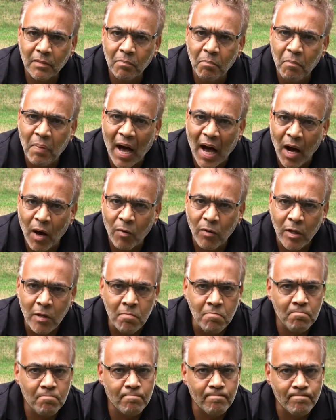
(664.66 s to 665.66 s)
Power,
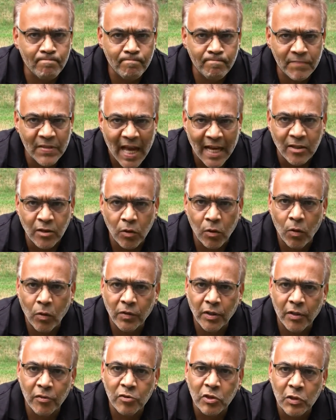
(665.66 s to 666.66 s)
that's a whole
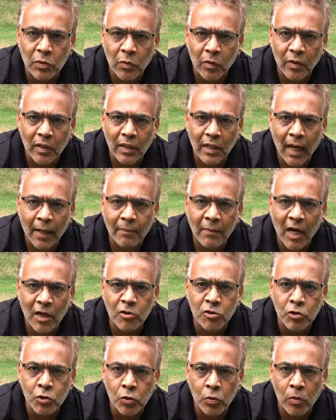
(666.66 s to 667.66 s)
nother story. I'm not
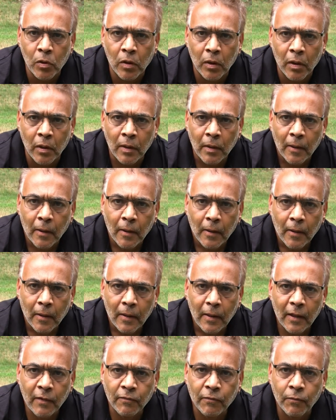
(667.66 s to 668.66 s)
sure
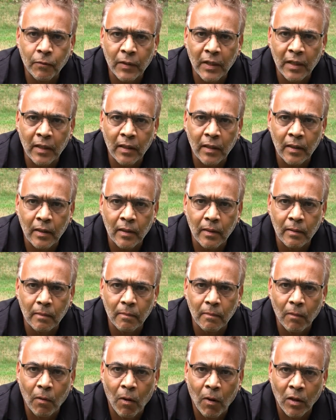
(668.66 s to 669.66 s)
if we
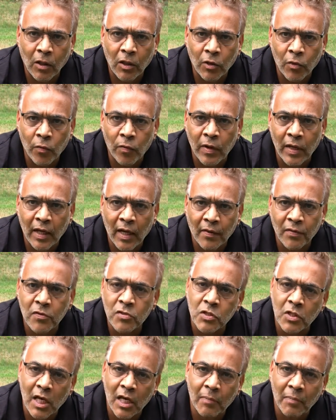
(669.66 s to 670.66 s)
all agree on the
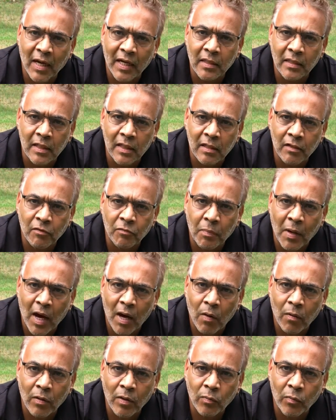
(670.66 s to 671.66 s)
same idea of
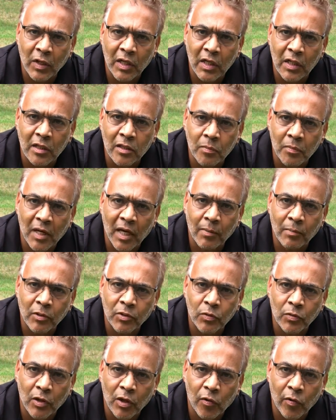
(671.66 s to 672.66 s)
power, and we need to be able
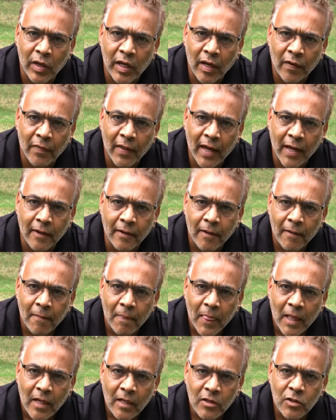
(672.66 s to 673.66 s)
to agree on that.
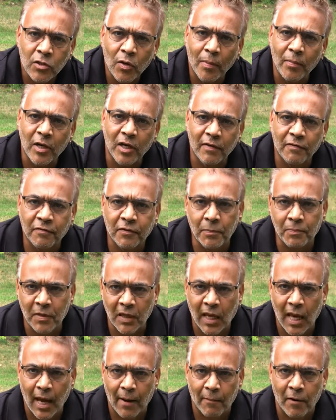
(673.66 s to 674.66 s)
So I'm going to flip the
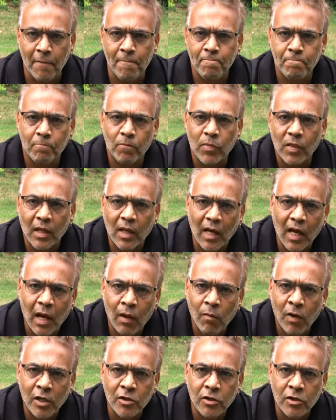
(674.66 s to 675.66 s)
camera. I
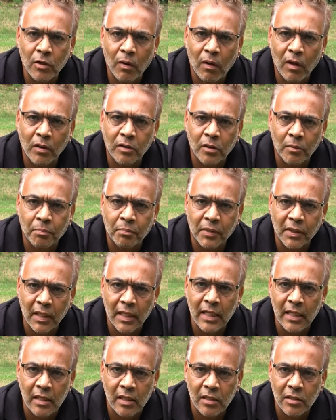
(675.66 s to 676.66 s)
want you all to
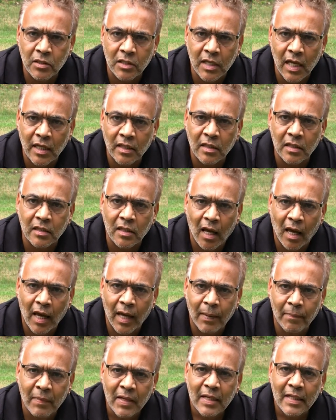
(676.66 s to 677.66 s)
please take the
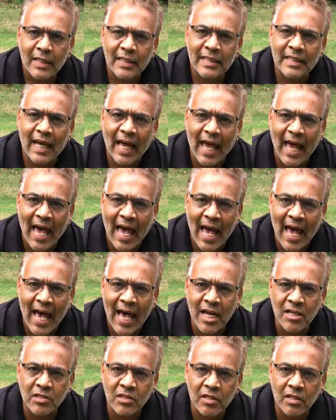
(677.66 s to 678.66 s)
time to
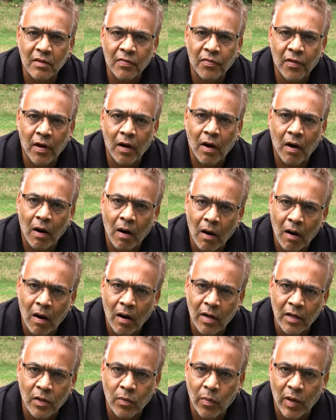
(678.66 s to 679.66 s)
ask the
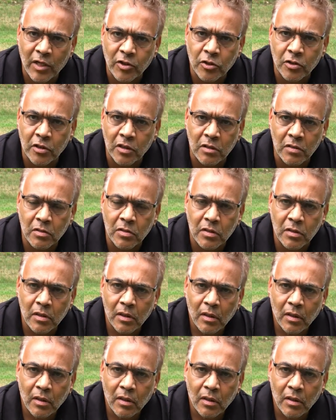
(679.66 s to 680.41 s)
hard questions.